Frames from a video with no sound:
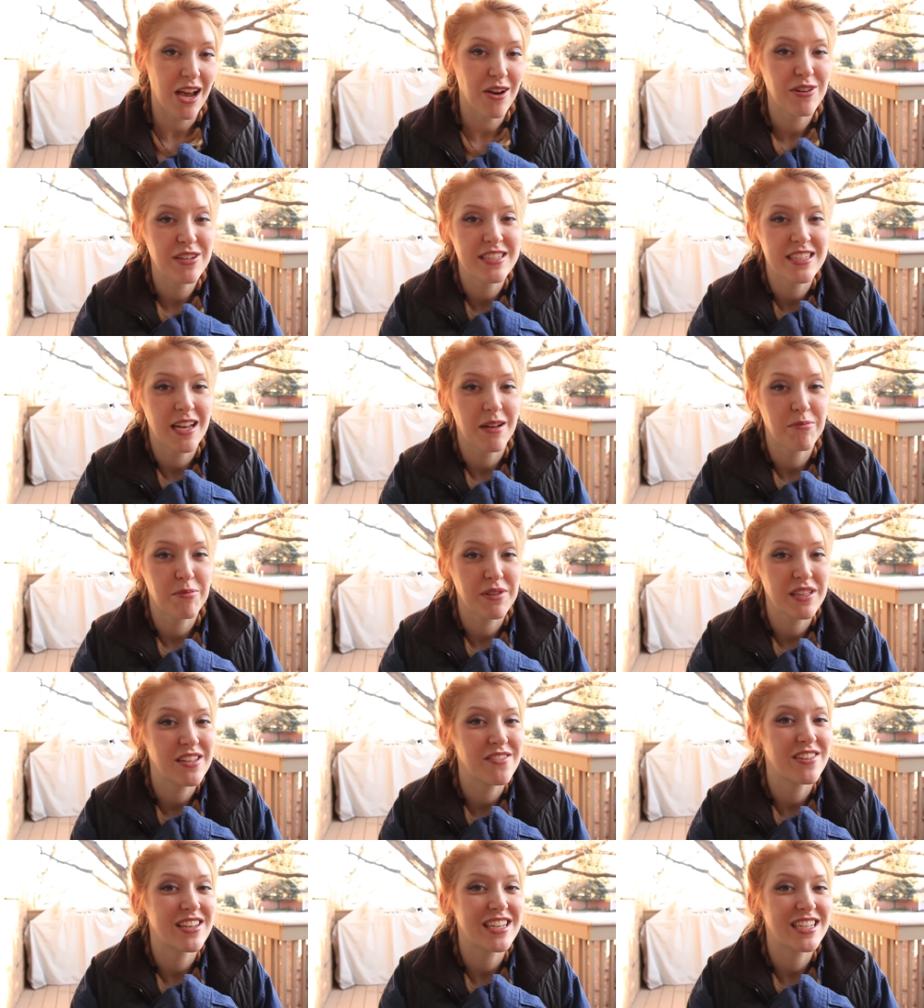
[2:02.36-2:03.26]
how I stopped
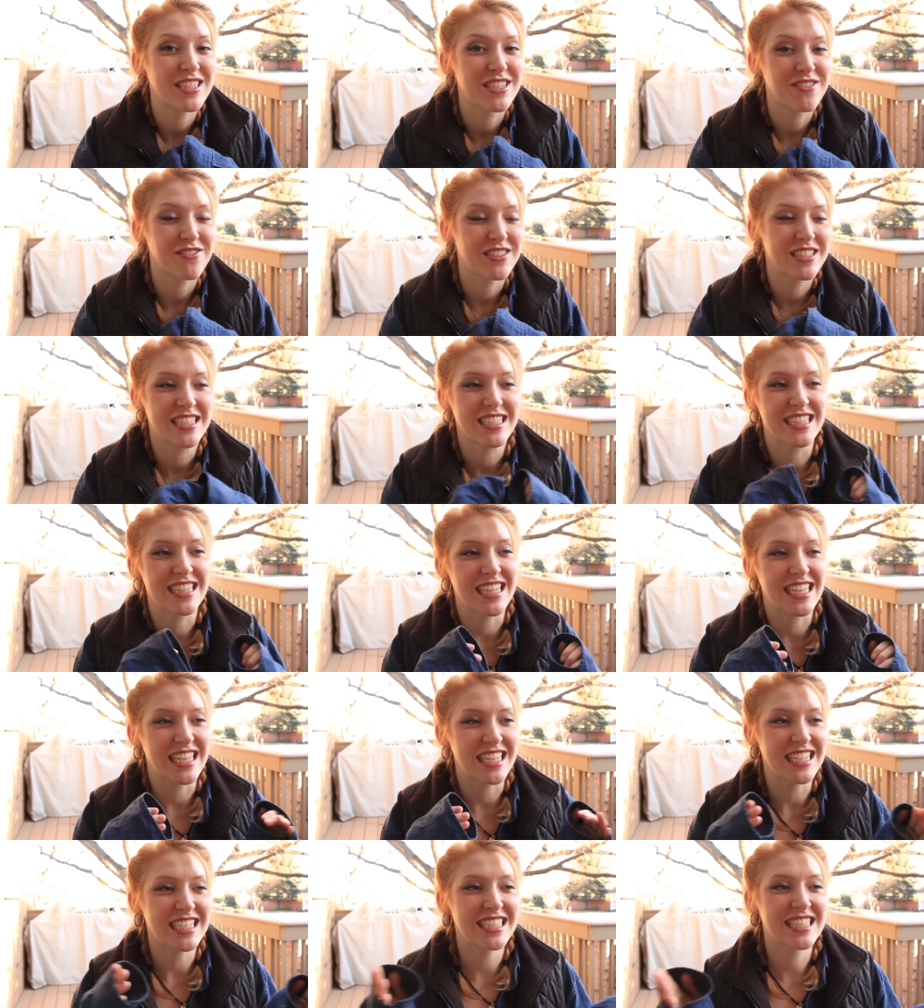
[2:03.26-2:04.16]
believing each of these
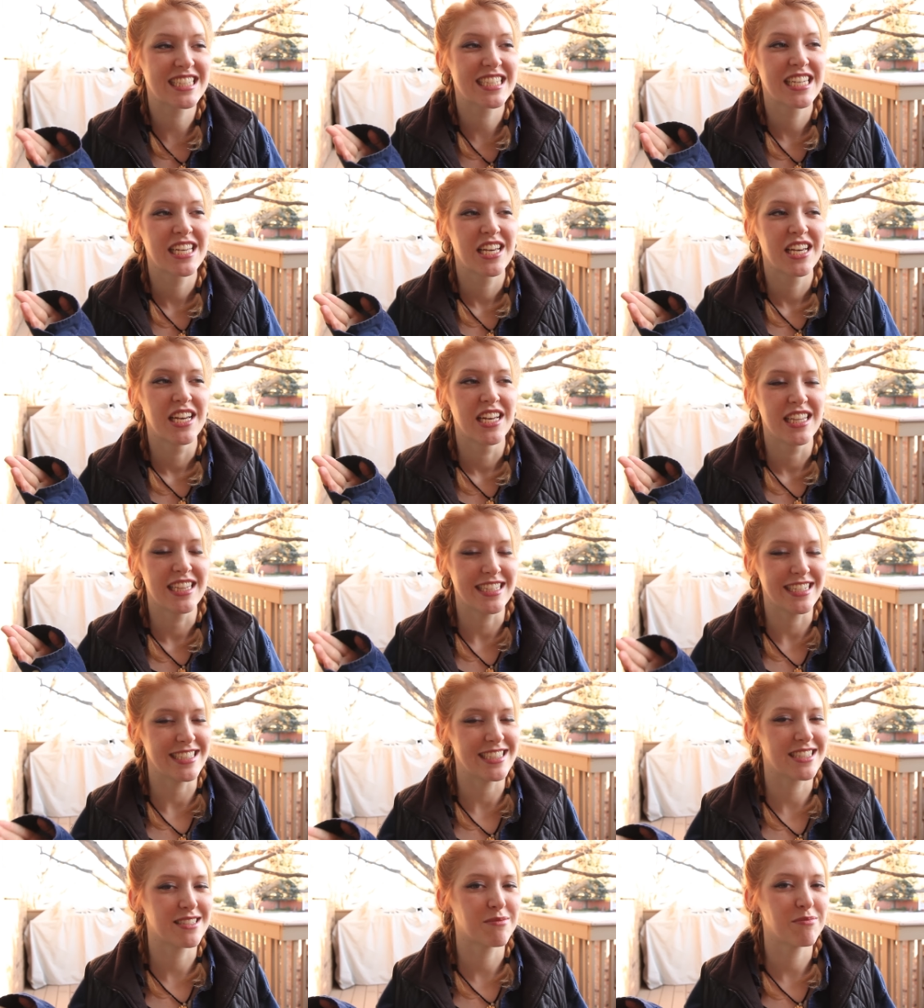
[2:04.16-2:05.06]
things
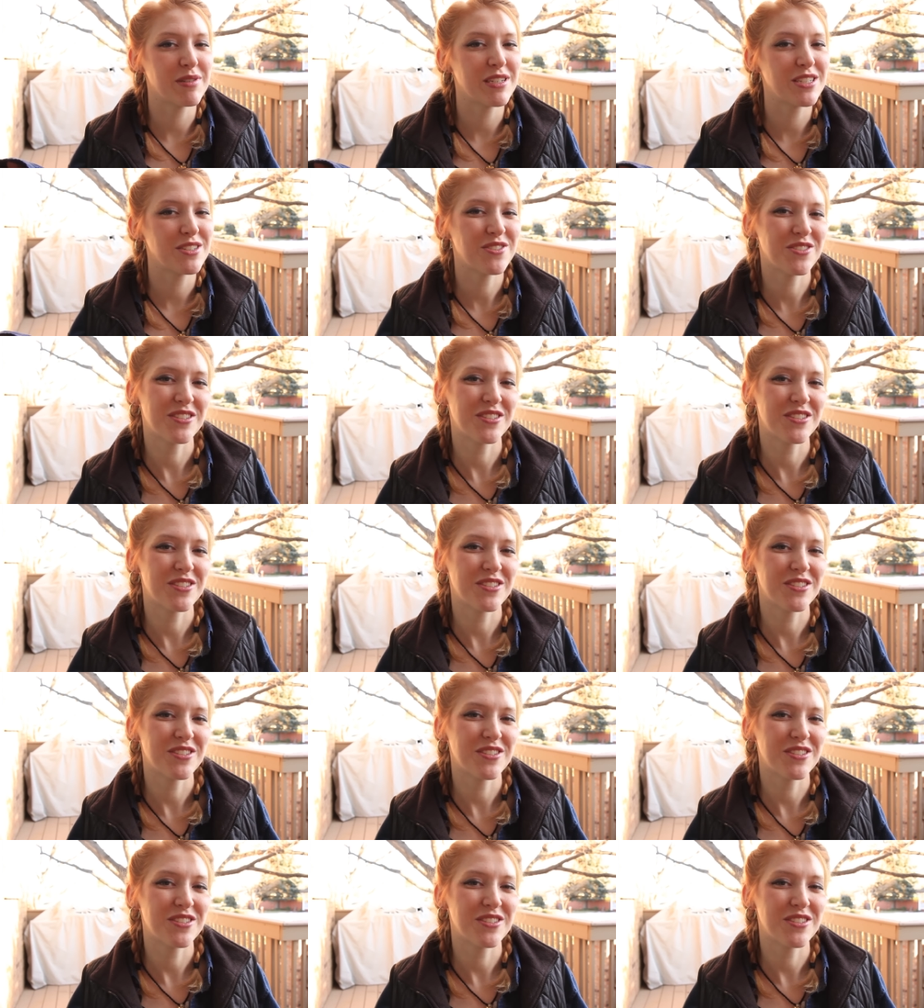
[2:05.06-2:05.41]
leads me